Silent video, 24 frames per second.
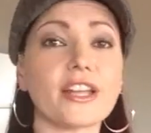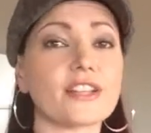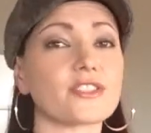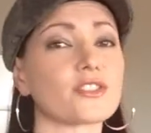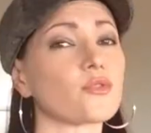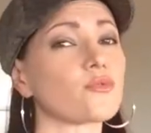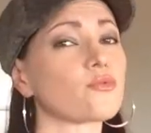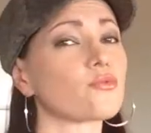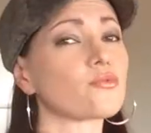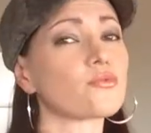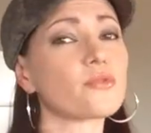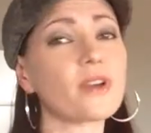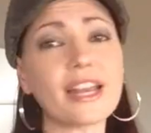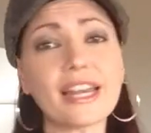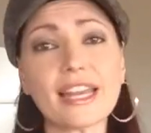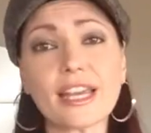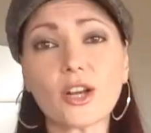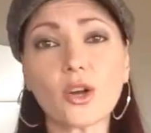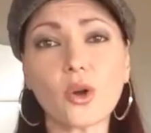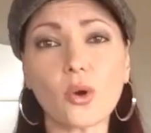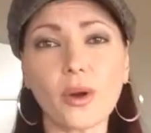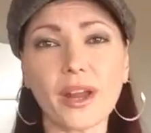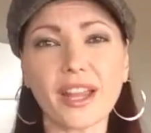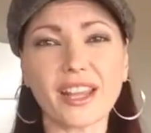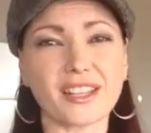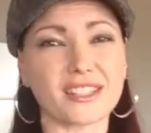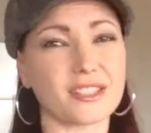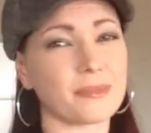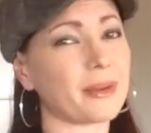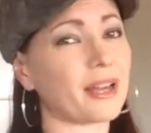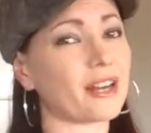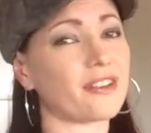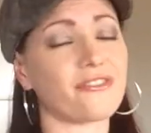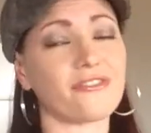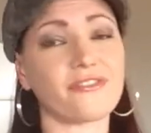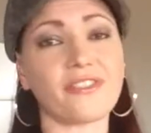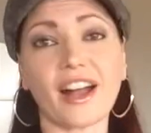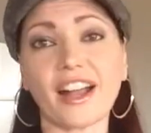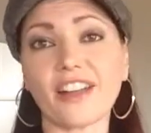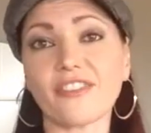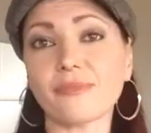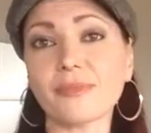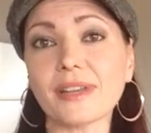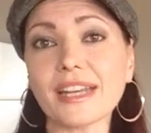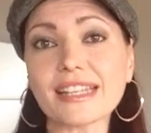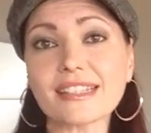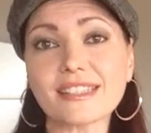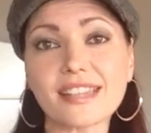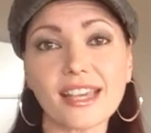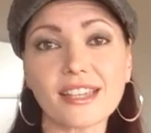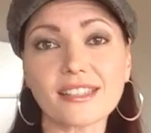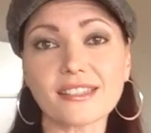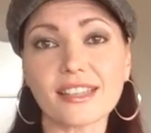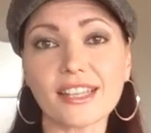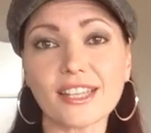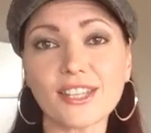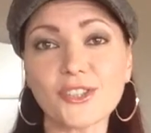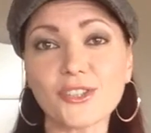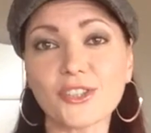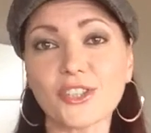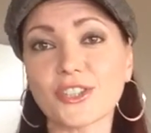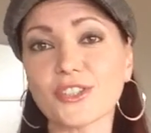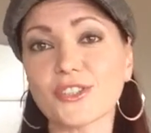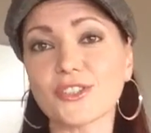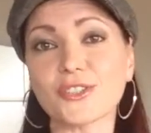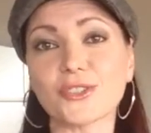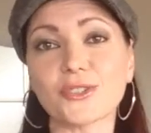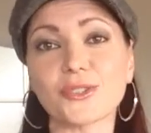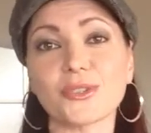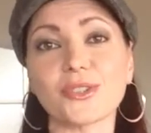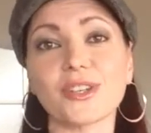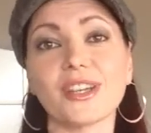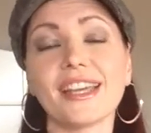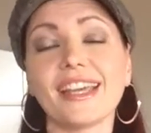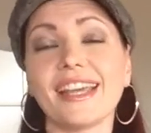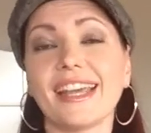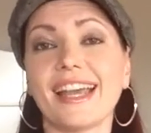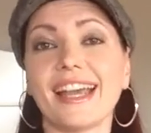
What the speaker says: It's a really quick, it's about a 5-minute test that you can do,